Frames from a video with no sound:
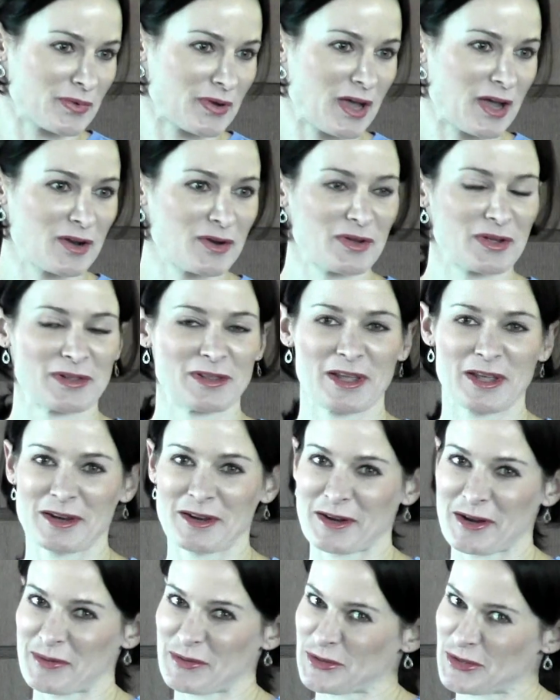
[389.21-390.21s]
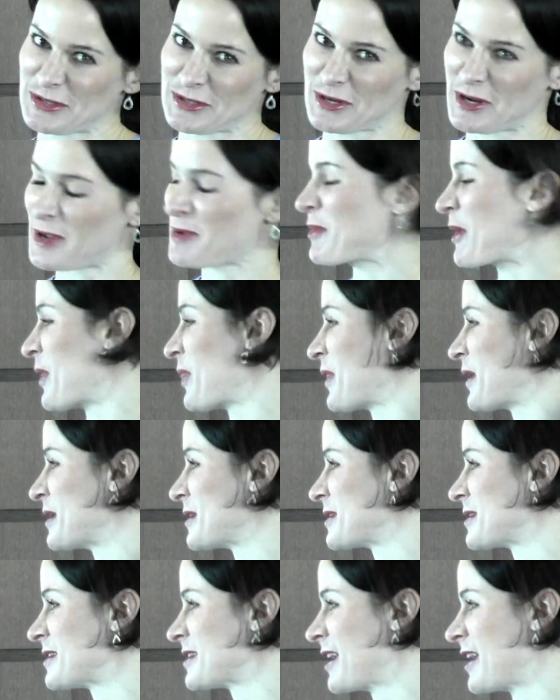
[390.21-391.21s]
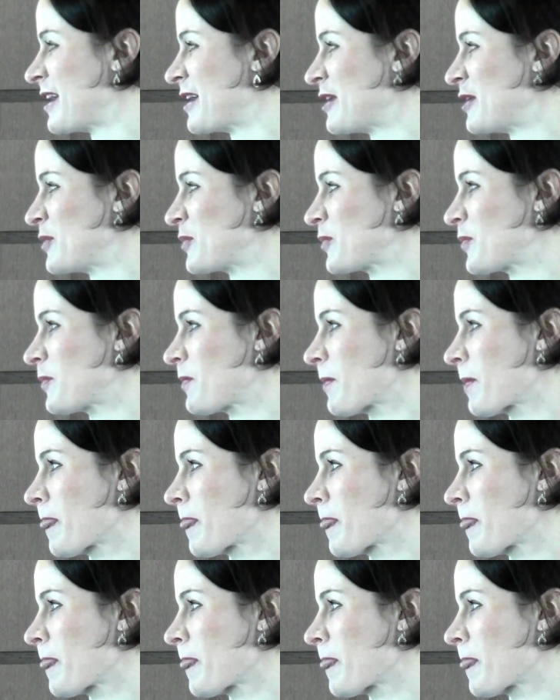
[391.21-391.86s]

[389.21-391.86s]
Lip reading: Kind of Elaine and I were just talking about this, and